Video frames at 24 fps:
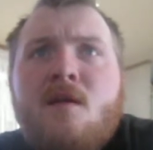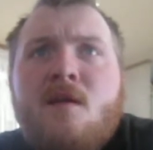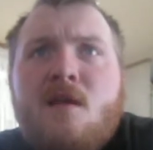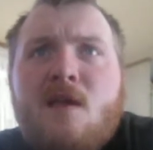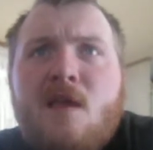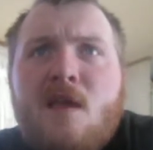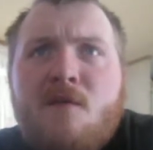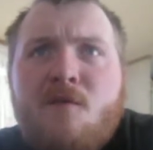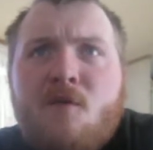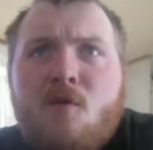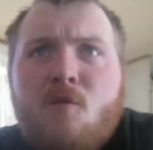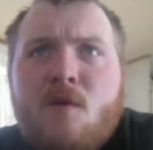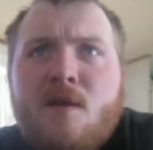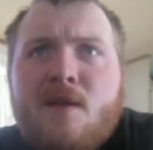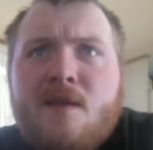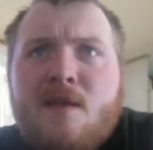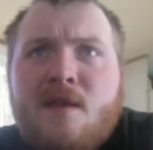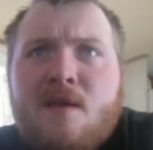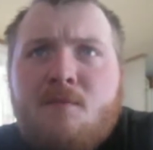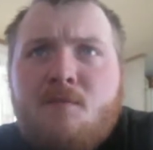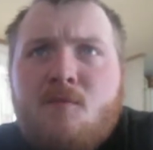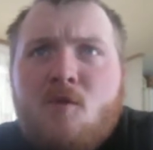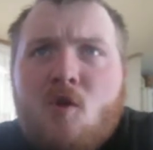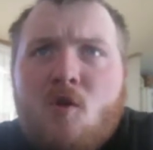either one of
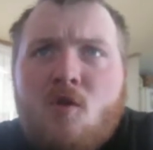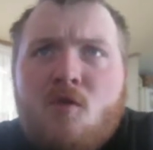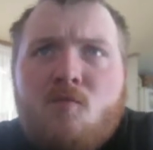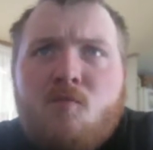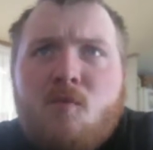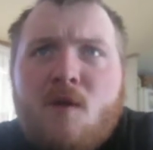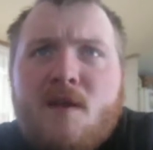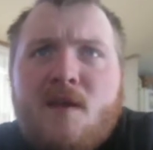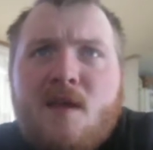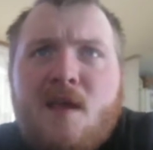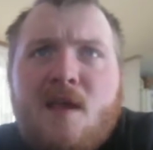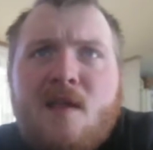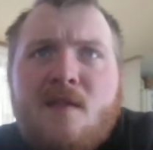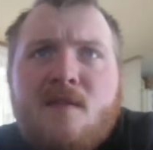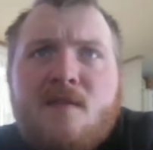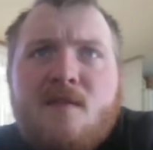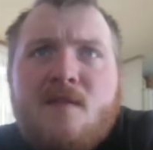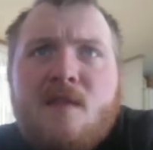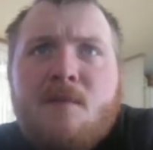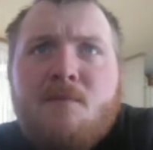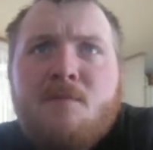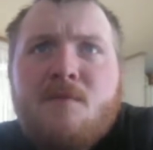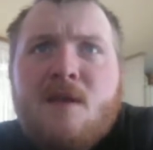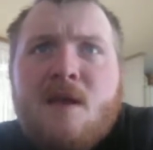them knows what is
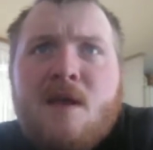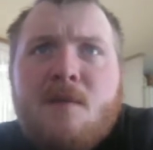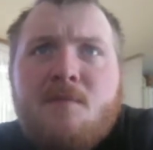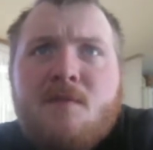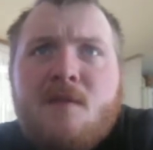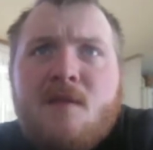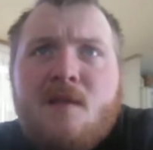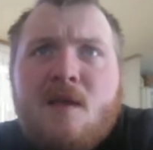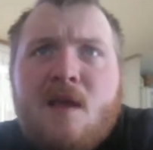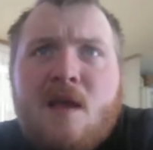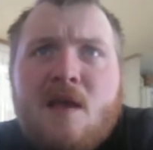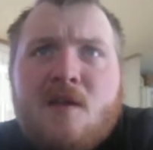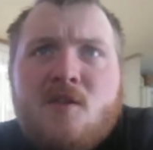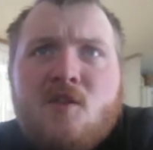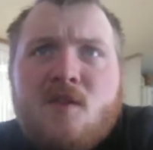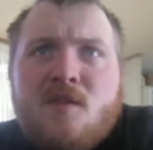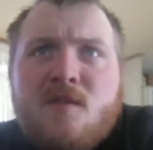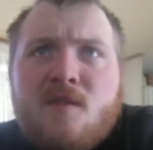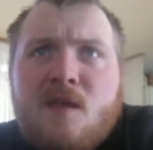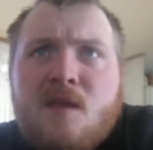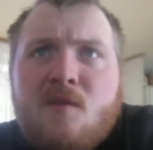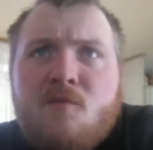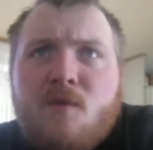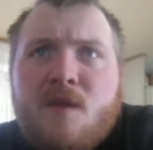sometimes. I
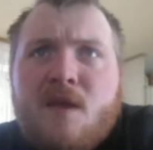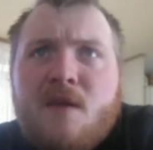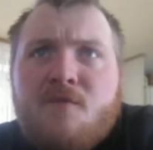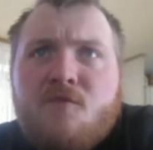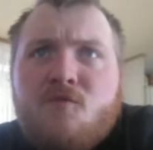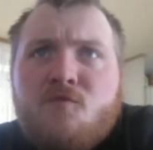just say we have